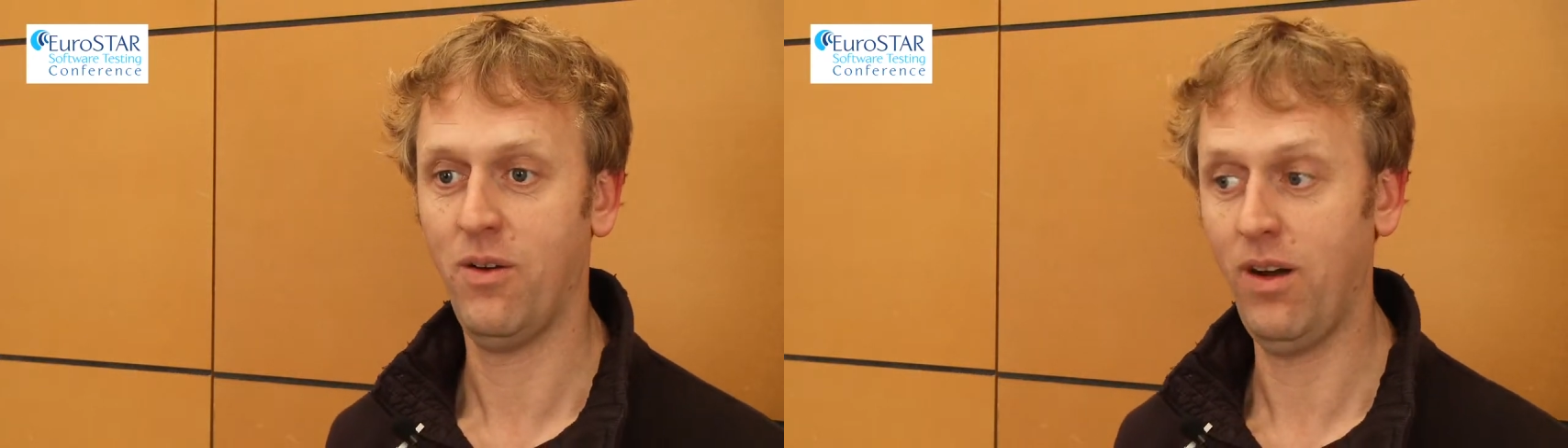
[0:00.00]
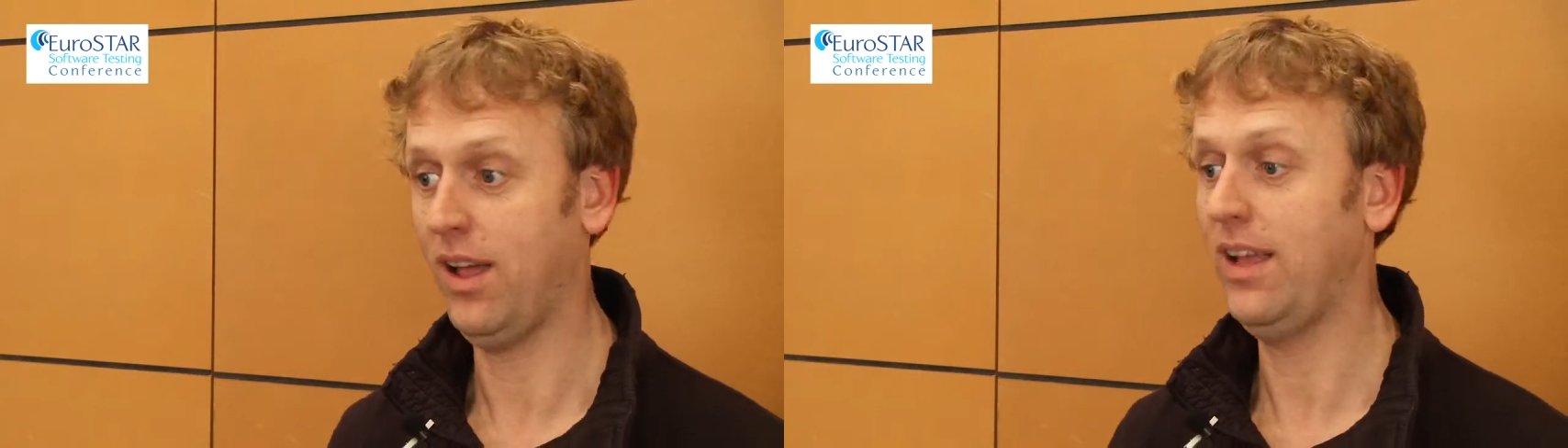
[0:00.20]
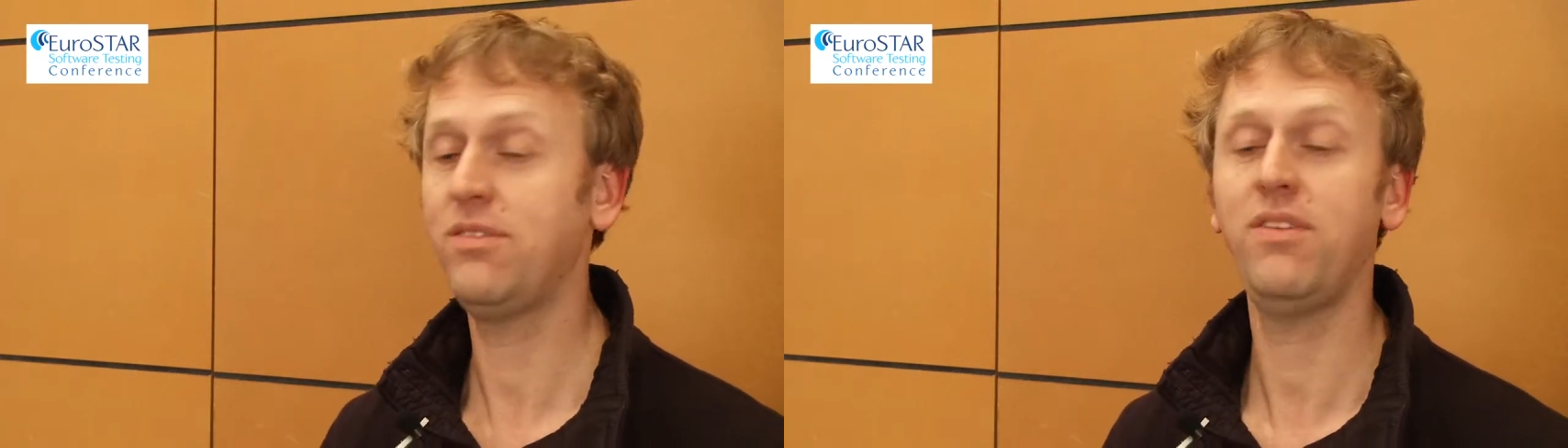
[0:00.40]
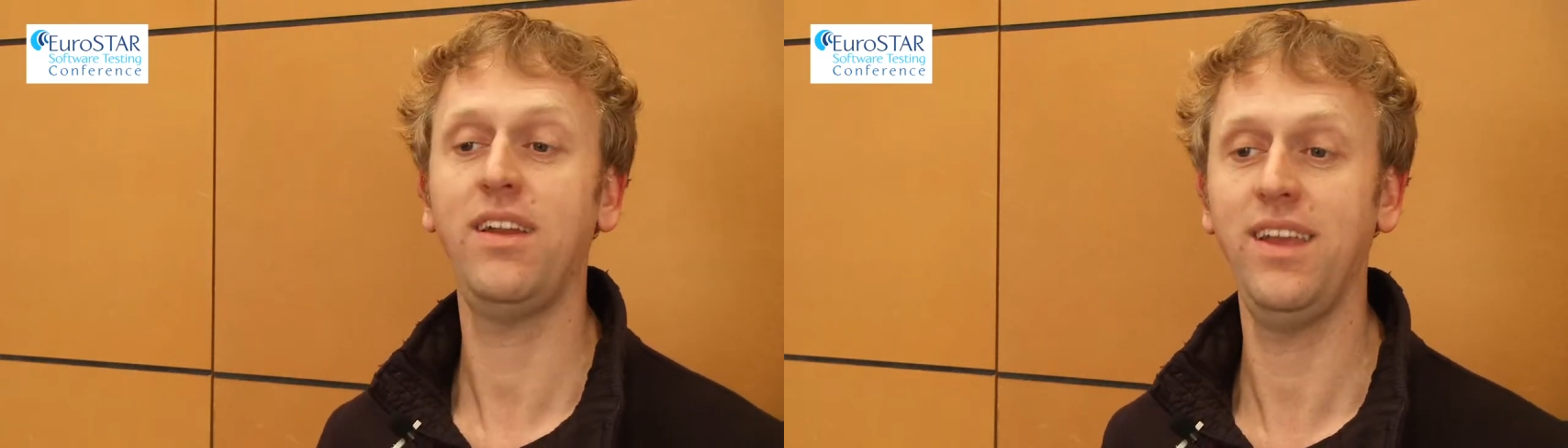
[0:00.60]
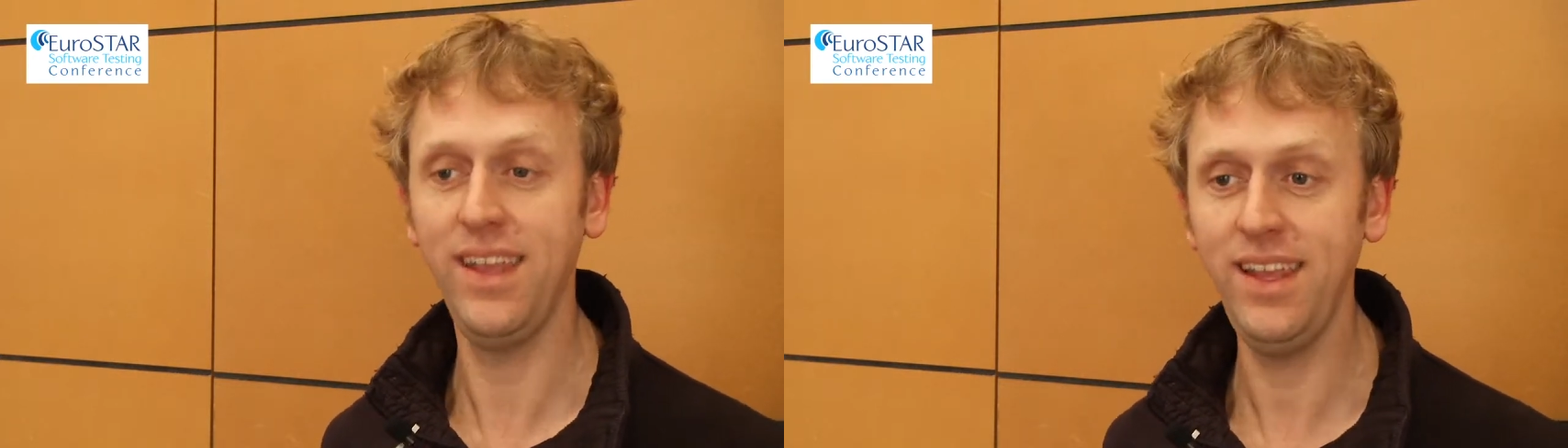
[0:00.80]
Well, it's
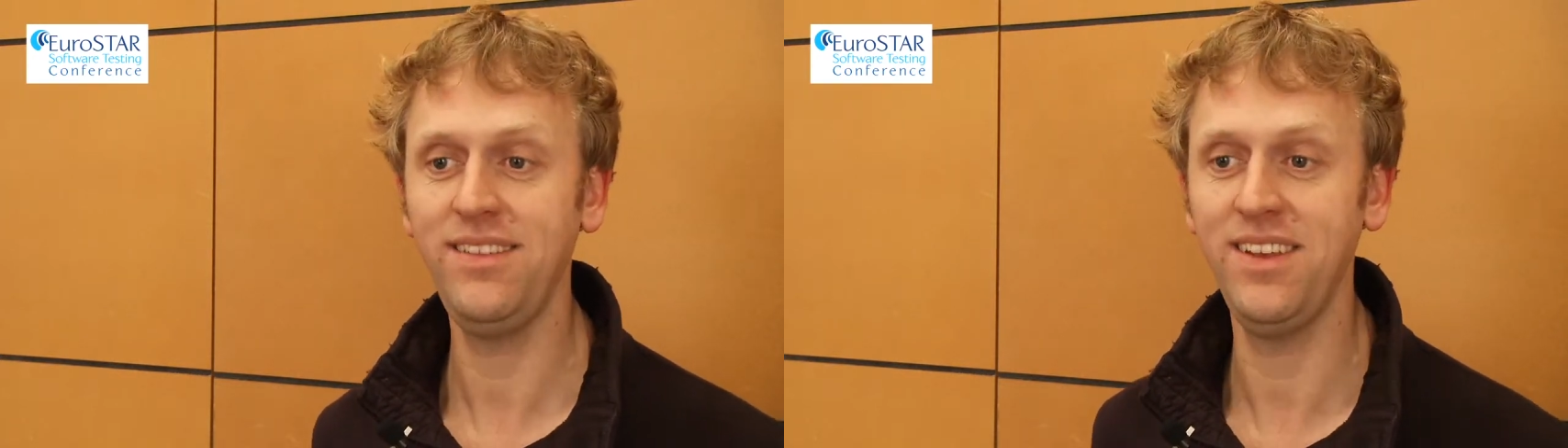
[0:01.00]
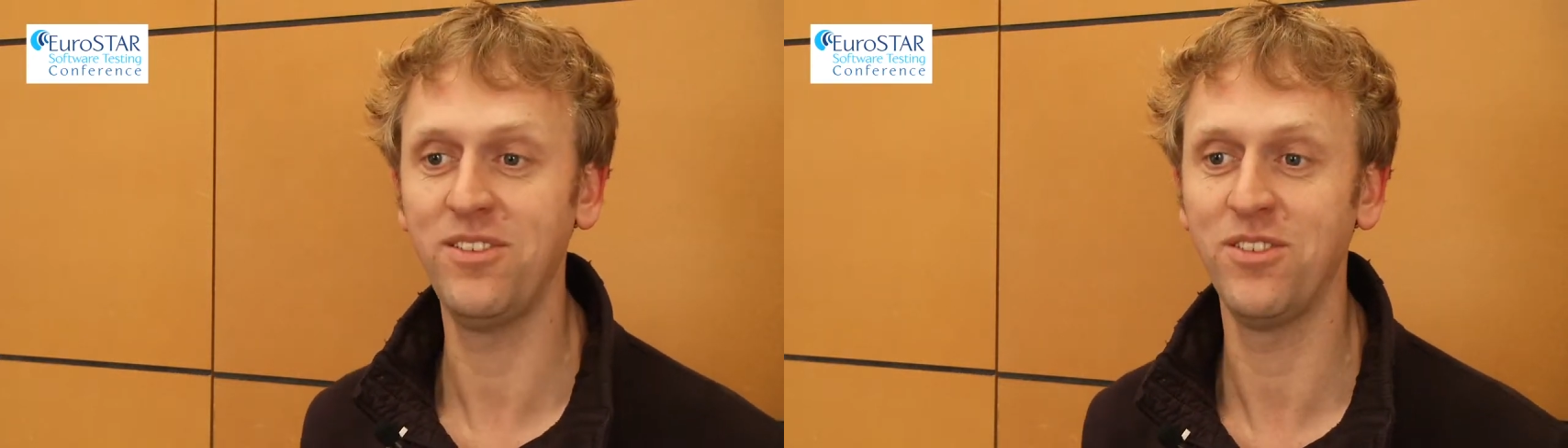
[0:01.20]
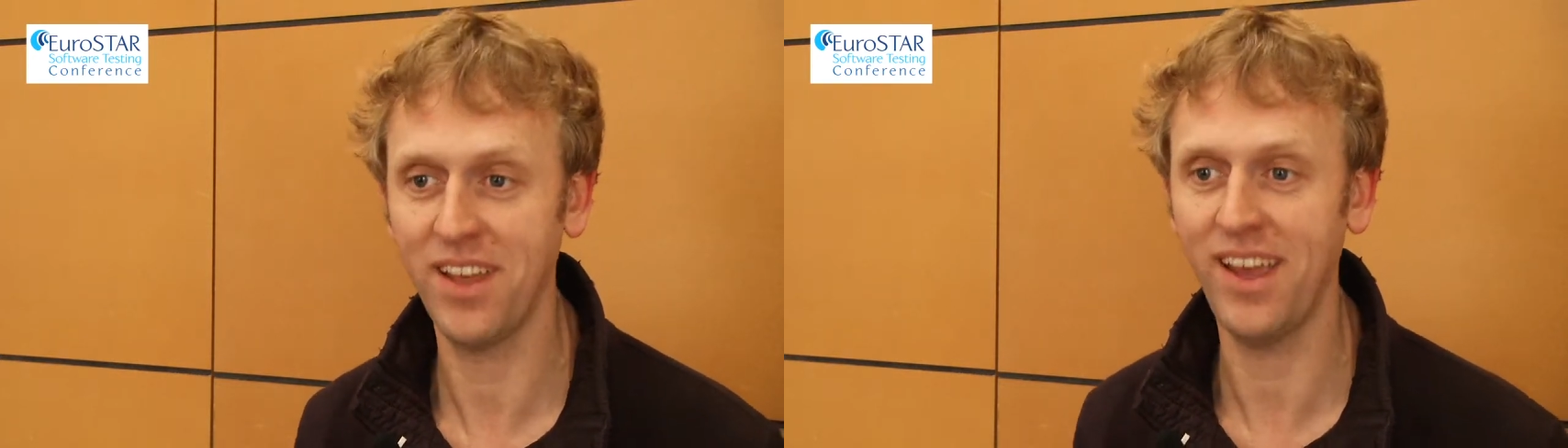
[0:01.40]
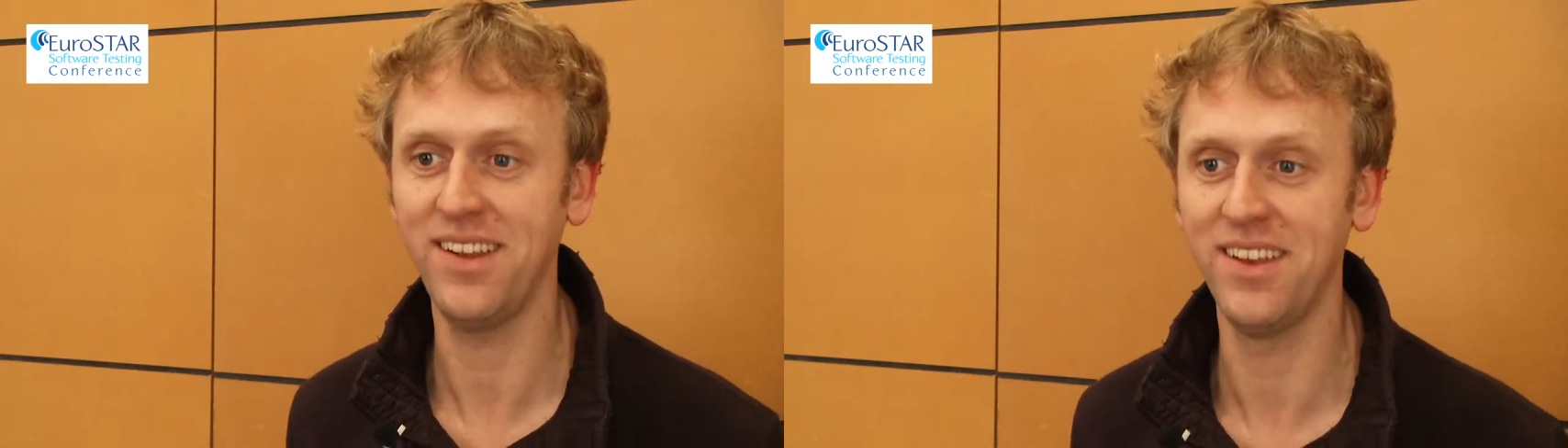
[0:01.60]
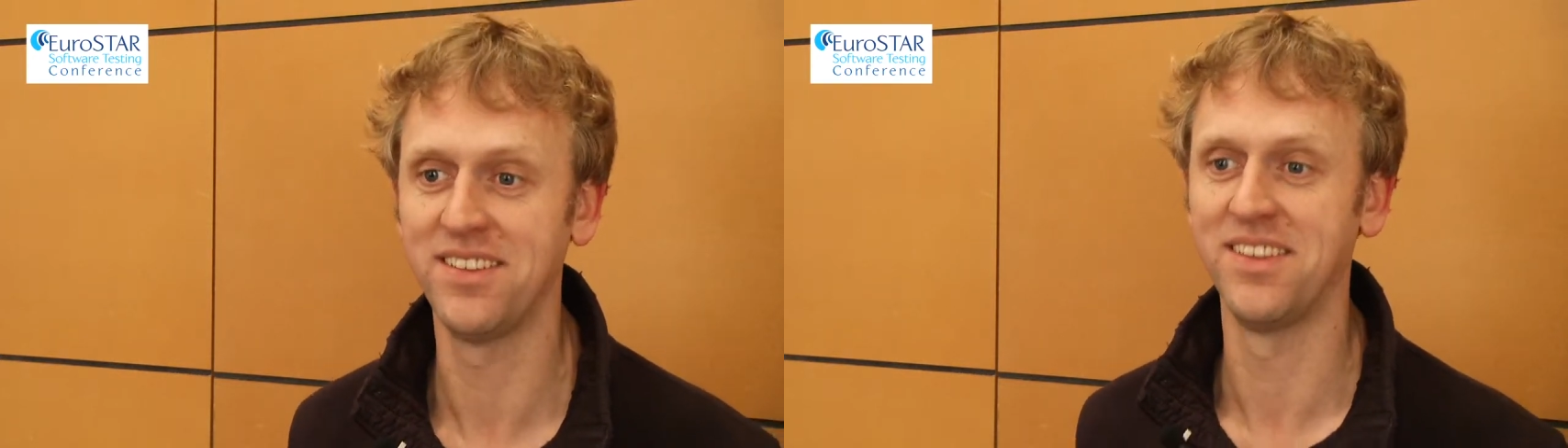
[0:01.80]
very easy to say
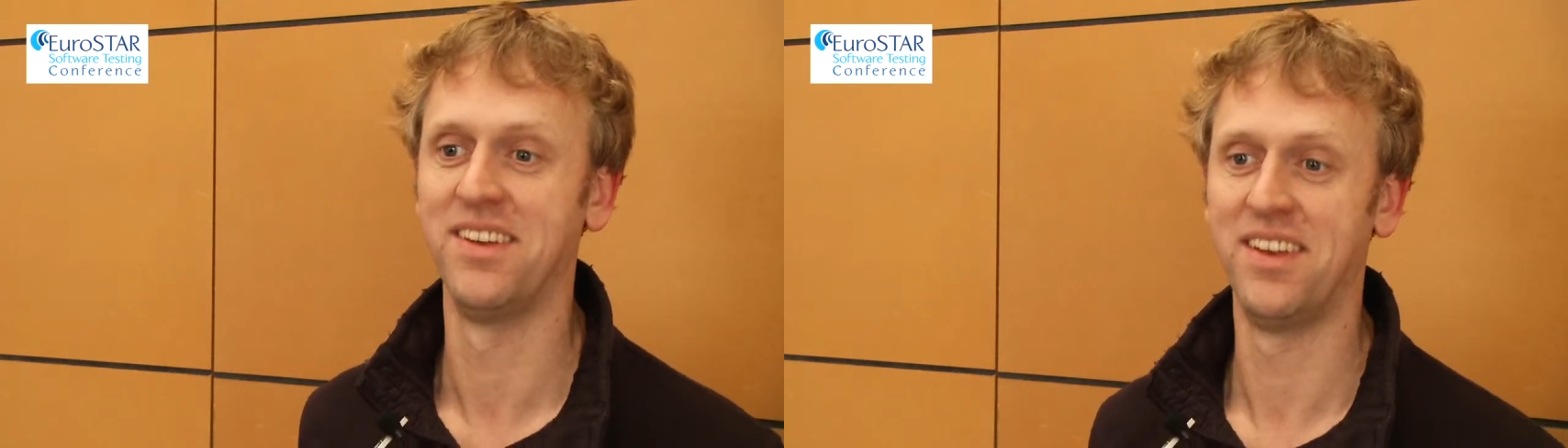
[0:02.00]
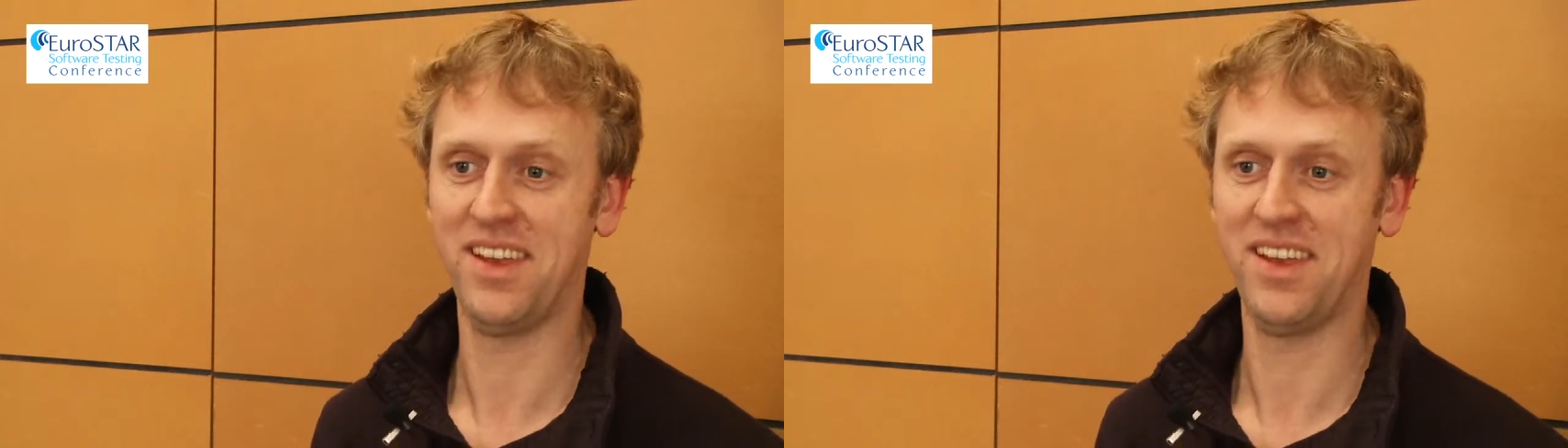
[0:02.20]
this.